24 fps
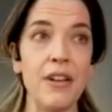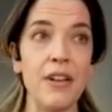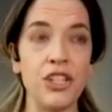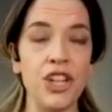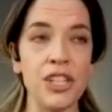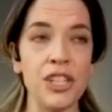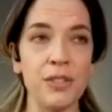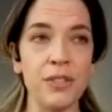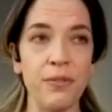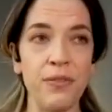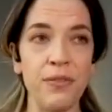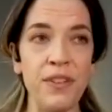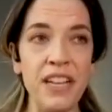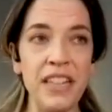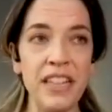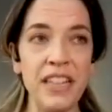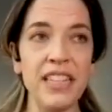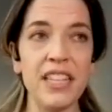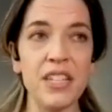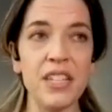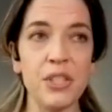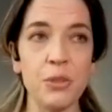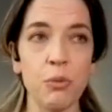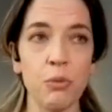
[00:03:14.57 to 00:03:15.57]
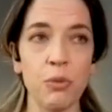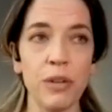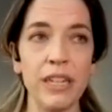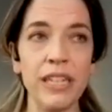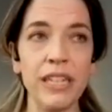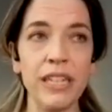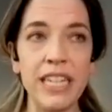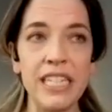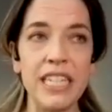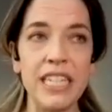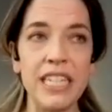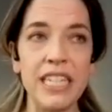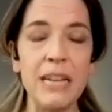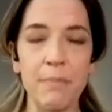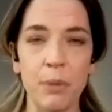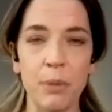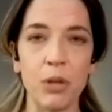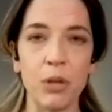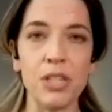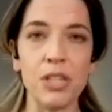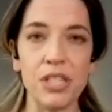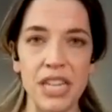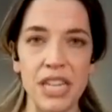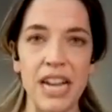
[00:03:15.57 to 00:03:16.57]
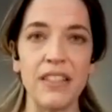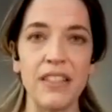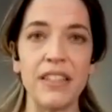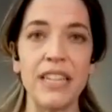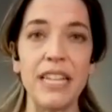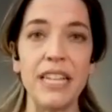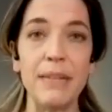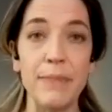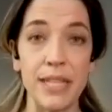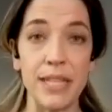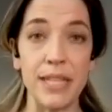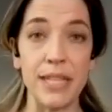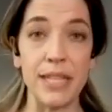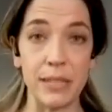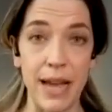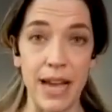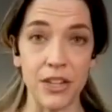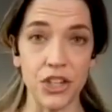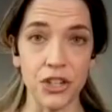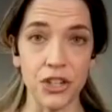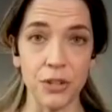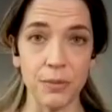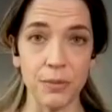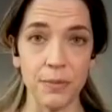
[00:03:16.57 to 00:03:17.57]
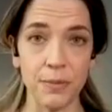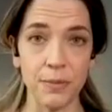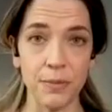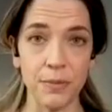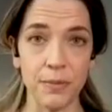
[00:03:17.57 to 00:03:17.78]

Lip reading: just feeling this really deep personality mismatch.